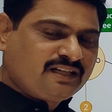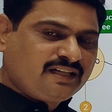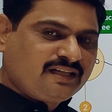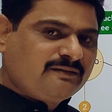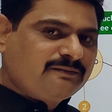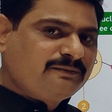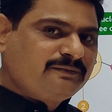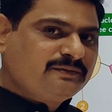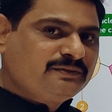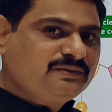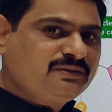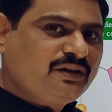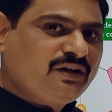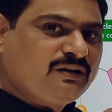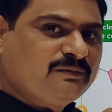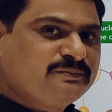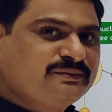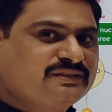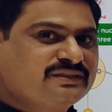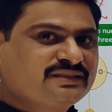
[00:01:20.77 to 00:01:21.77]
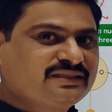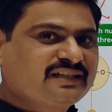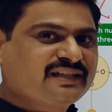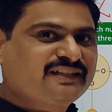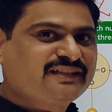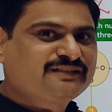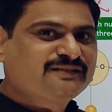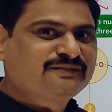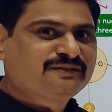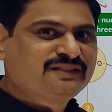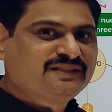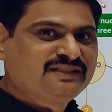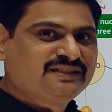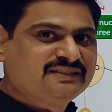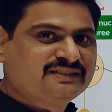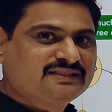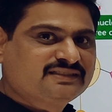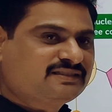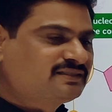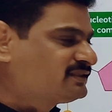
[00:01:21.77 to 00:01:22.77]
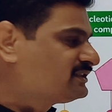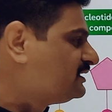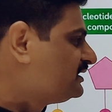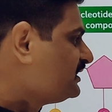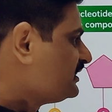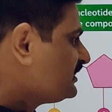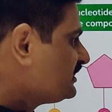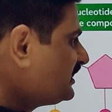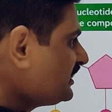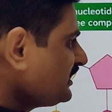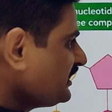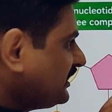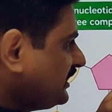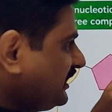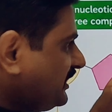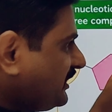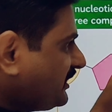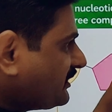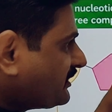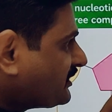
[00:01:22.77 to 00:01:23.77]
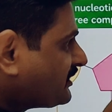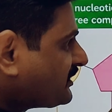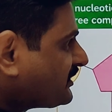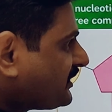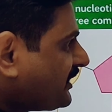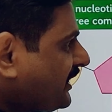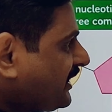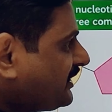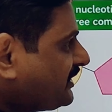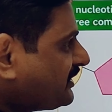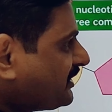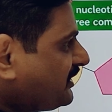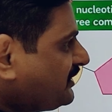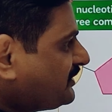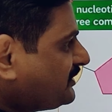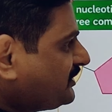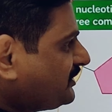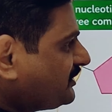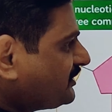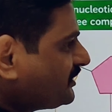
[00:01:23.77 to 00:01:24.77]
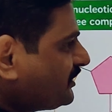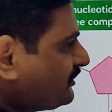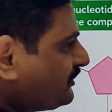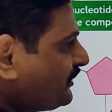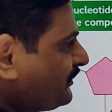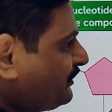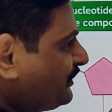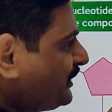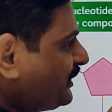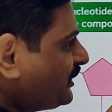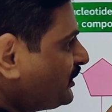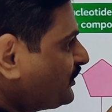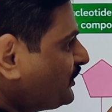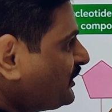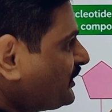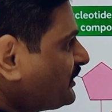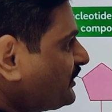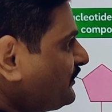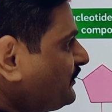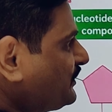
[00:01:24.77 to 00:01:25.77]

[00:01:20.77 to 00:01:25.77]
If you observe carefully here that each strand consists of repeating units.